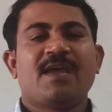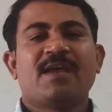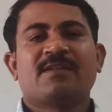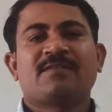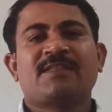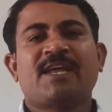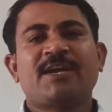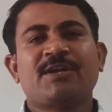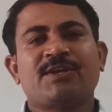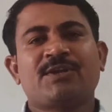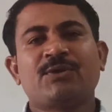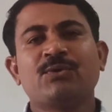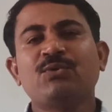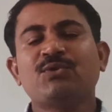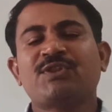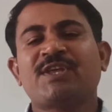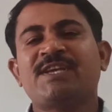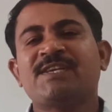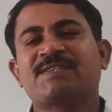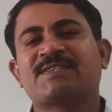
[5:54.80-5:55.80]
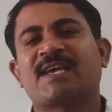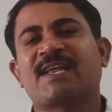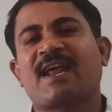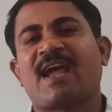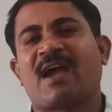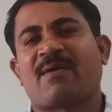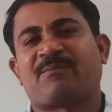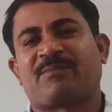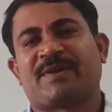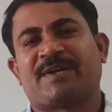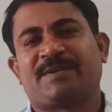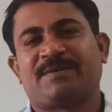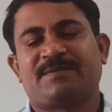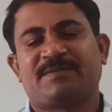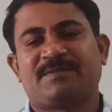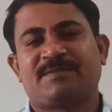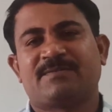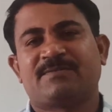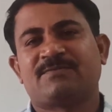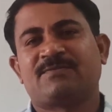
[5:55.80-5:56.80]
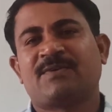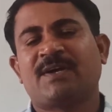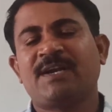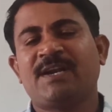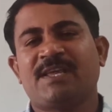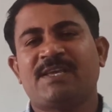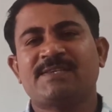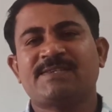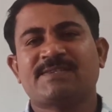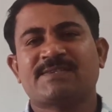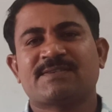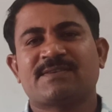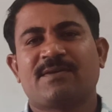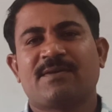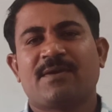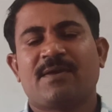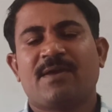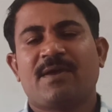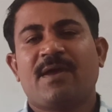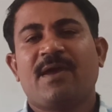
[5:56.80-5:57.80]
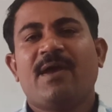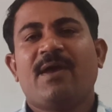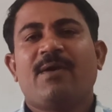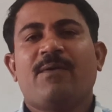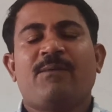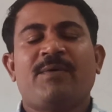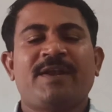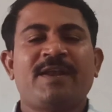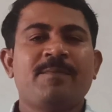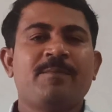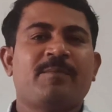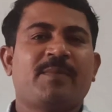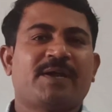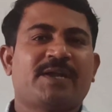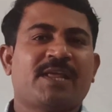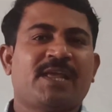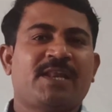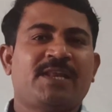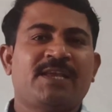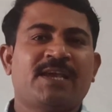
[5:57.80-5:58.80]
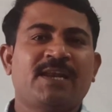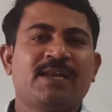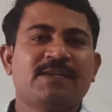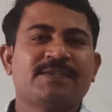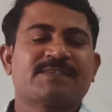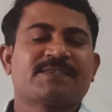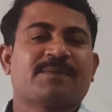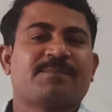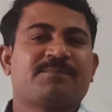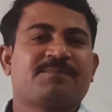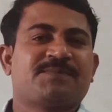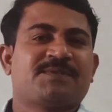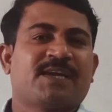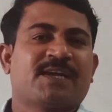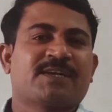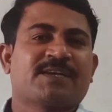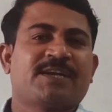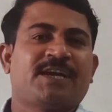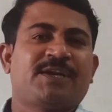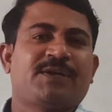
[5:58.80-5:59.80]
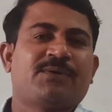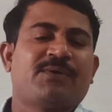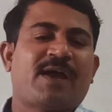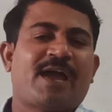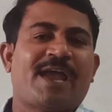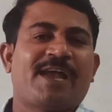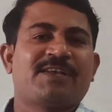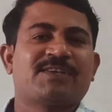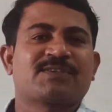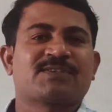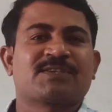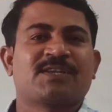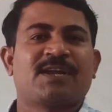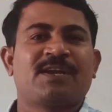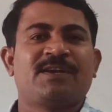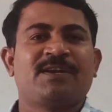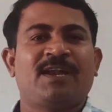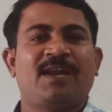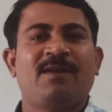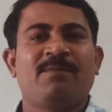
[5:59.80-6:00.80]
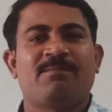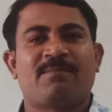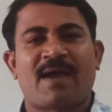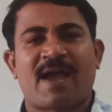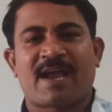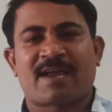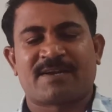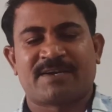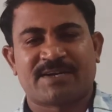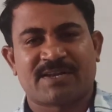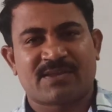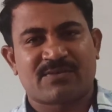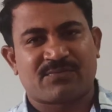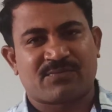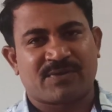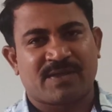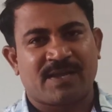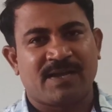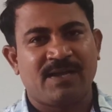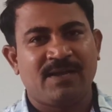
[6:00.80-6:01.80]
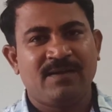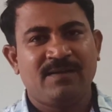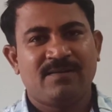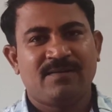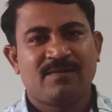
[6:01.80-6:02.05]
There two things are happen. One is when a material subjected to external magnetic field,